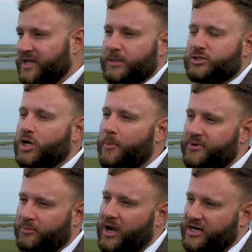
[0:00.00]
and the scope of
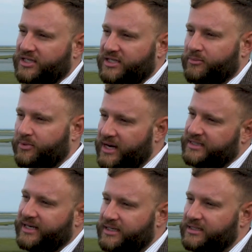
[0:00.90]
the project is
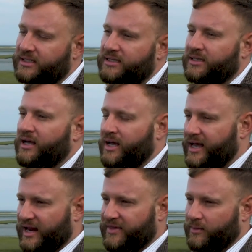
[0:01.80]
unprecedented.
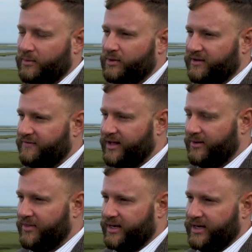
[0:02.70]
And I think we really
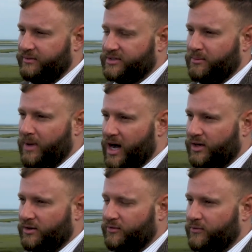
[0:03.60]
felt that it was a
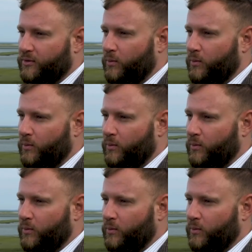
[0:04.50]
model for